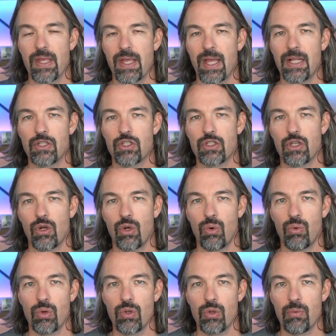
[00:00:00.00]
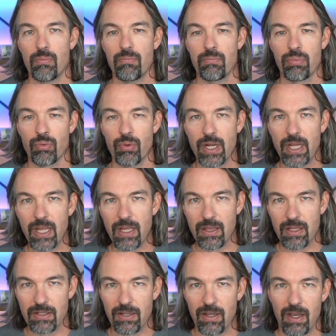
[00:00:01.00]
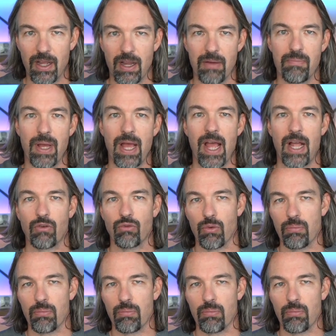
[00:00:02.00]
And so bringing the tide back,